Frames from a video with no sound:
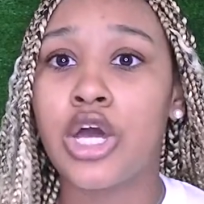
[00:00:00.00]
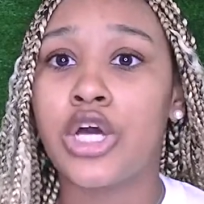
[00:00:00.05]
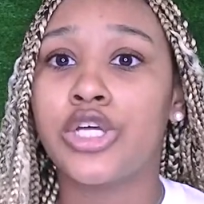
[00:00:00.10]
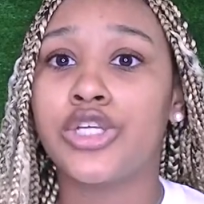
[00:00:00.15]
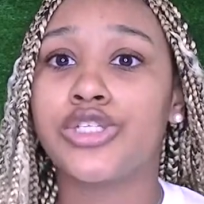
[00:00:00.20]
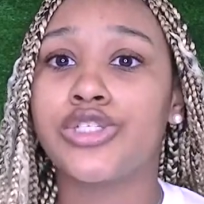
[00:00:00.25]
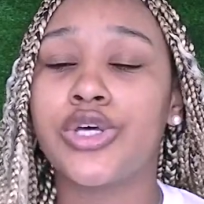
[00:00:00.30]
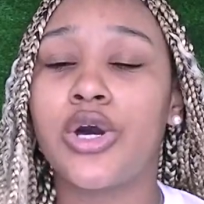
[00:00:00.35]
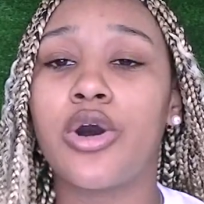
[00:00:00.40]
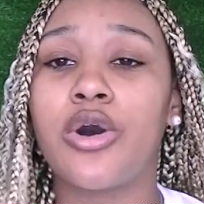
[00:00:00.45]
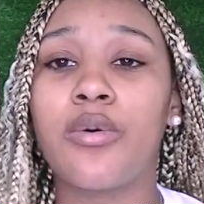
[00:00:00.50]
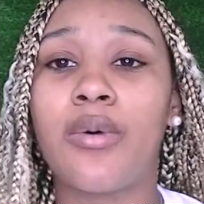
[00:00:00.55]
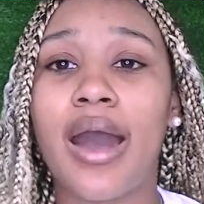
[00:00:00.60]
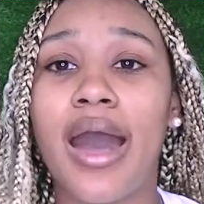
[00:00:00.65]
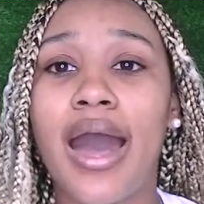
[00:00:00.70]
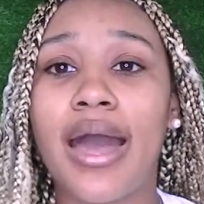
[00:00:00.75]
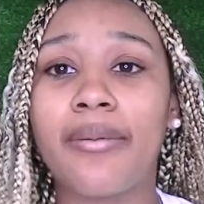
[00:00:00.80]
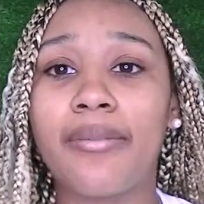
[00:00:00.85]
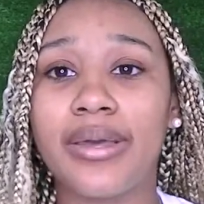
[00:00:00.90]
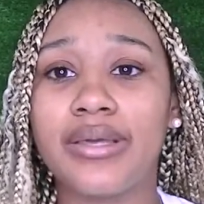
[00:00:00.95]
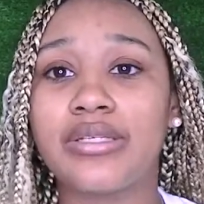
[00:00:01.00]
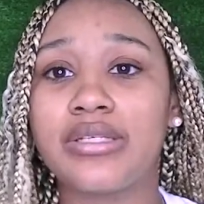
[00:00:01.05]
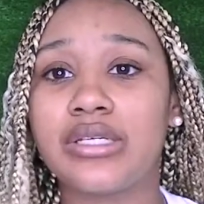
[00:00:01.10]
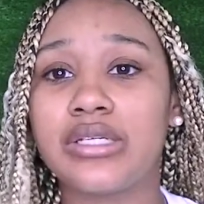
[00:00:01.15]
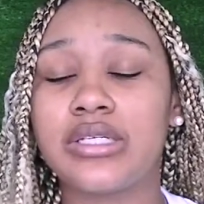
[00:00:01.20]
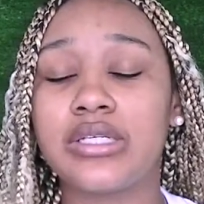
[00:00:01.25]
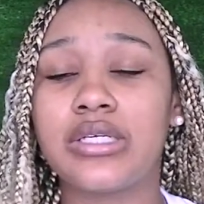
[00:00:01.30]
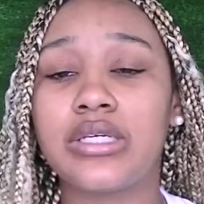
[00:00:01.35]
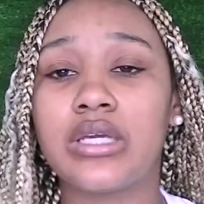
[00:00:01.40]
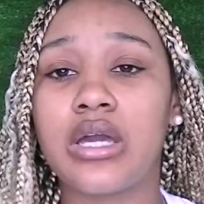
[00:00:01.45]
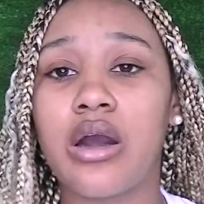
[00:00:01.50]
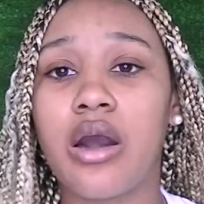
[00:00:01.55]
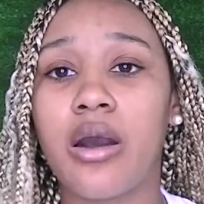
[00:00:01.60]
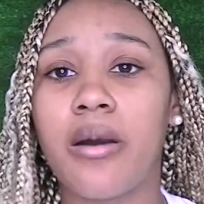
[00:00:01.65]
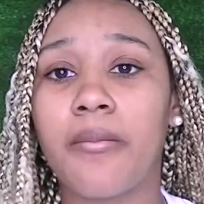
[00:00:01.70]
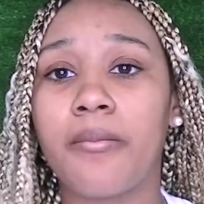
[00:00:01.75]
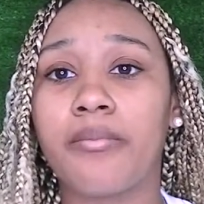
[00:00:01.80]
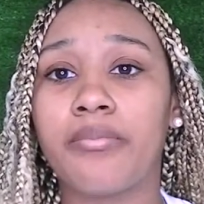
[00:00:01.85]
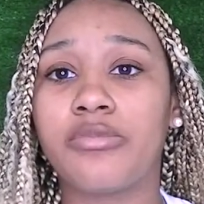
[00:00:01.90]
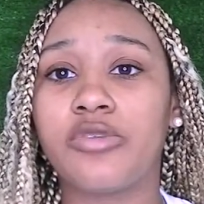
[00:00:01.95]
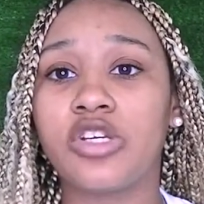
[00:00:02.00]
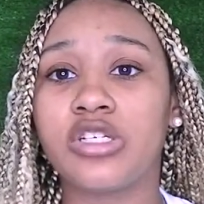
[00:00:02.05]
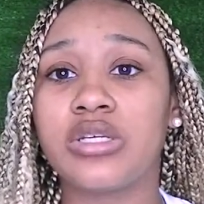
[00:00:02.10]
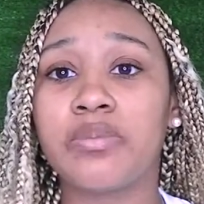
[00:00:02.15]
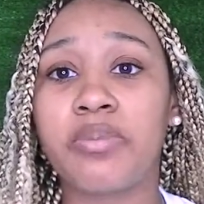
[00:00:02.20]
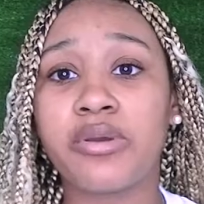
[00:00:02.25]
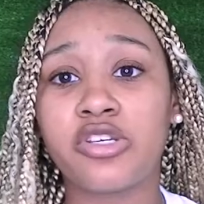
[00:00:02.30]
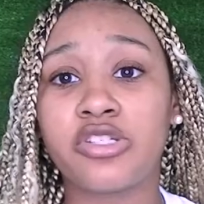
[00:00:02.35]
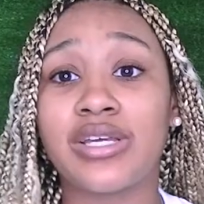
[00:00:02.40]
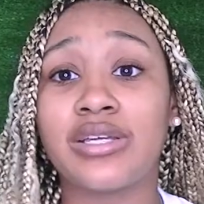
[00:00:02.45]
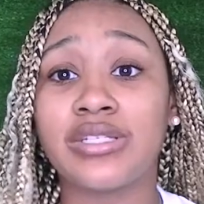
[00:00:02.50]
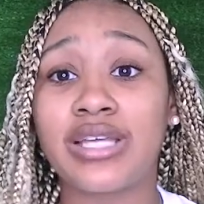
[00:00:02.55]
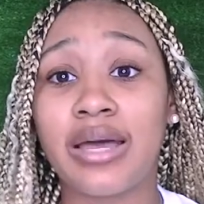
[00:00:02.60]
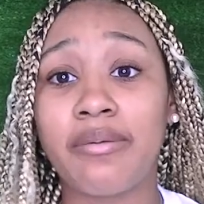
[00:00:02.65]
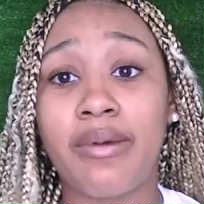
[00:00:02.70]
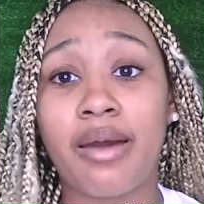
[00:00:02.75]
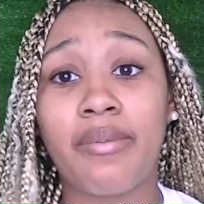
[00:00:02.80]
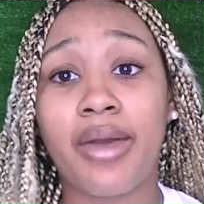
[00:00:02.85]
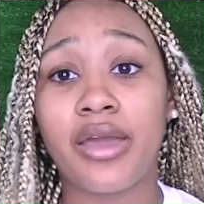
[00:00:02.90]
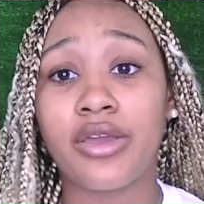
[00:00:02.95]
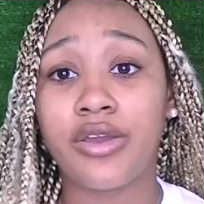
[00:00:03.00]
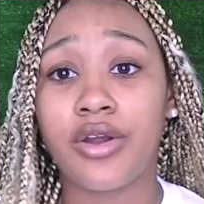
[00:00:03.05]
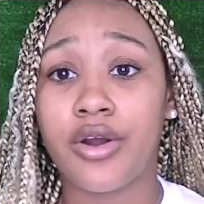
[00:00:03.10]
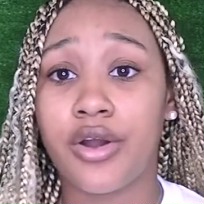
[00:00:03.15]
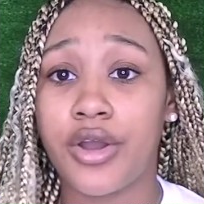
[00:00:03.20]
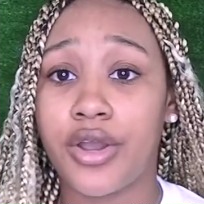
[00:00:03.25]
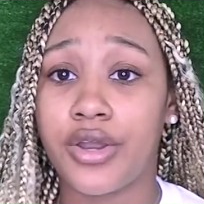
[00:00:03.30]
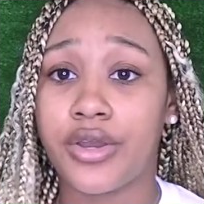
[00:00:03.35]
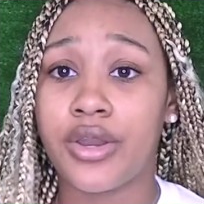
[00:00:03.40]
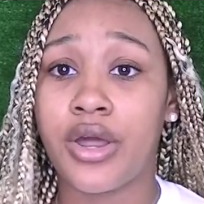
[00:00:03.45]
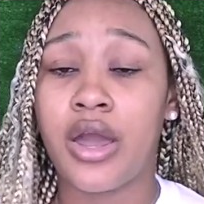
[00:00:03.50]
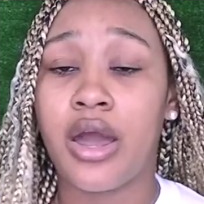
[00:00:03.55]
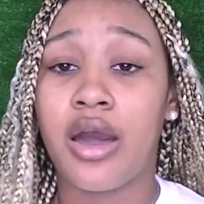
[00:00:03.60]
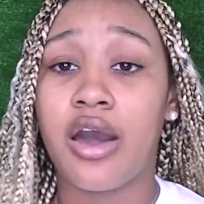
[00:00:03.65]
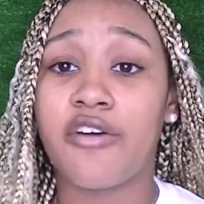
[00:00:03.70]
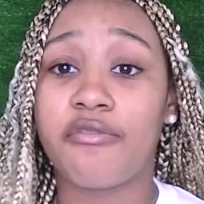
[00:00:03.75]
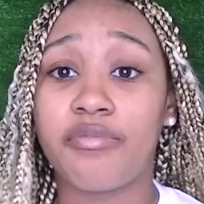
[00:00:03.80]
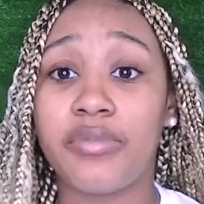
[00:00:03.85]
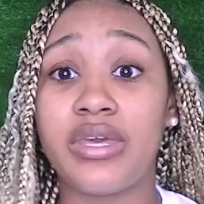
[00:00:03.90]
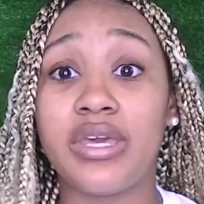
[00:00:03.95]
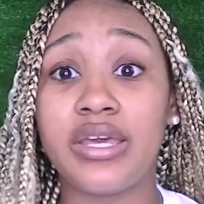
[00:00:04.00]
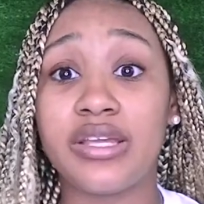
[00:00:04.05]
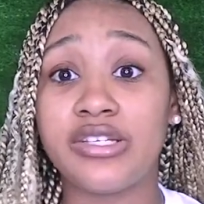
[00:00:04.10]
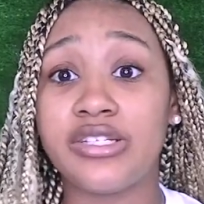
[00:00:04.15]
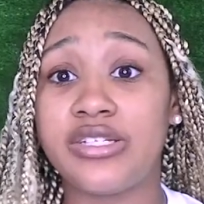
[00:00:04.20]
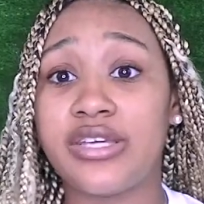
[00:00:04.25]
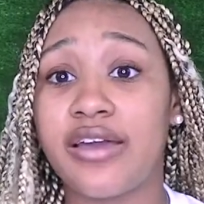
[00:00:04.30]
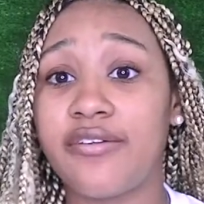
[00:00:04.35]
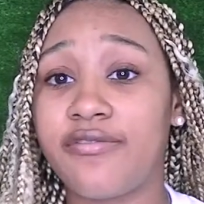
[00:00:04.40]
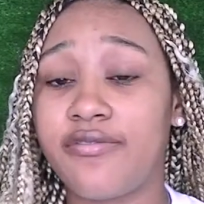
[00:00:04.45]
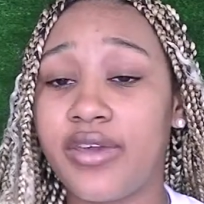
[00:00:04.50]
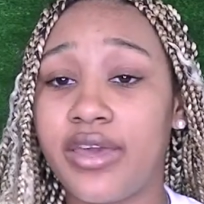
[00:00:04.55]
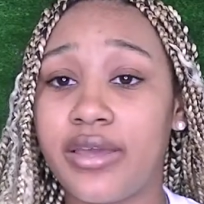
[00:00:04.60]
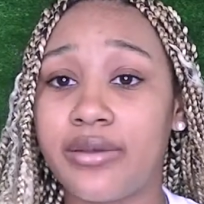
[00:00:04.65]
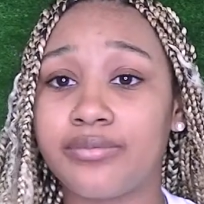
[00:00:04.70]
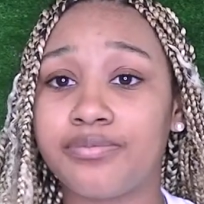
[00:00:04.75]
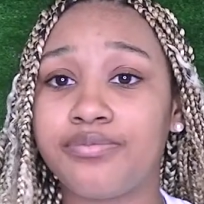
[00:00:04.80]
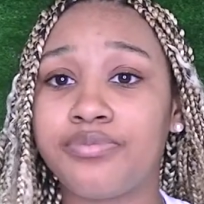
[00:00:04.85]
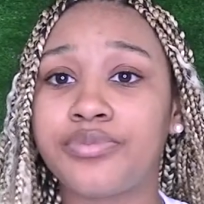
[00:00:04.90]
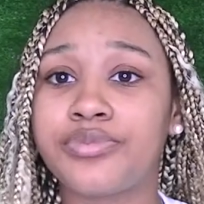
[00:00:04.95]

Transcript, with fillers: So I basically took some pictures outside my backyard of me and GFV.